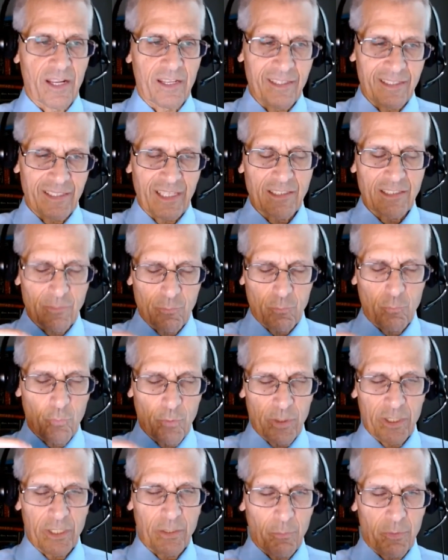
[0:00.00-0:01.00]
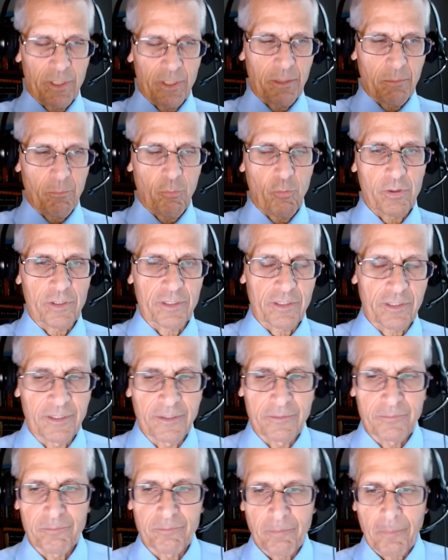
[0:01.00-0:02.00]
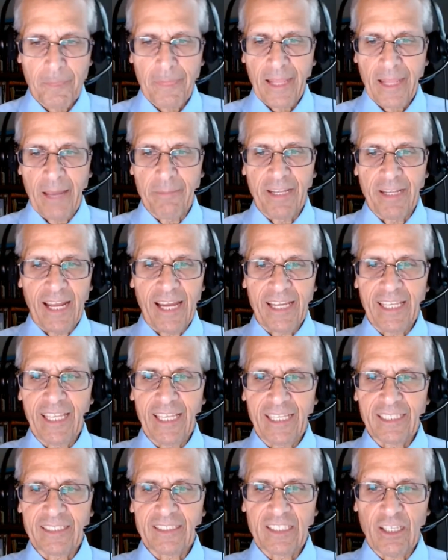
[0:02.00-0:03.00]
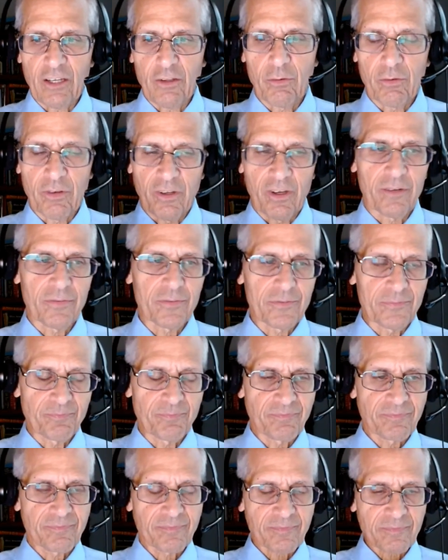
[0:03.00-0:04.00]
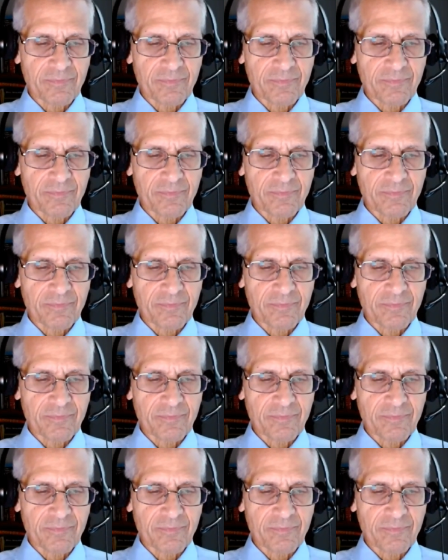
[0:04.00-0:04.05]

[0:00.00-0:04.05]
I think that's really, really important. I mean, I can't tell you enough.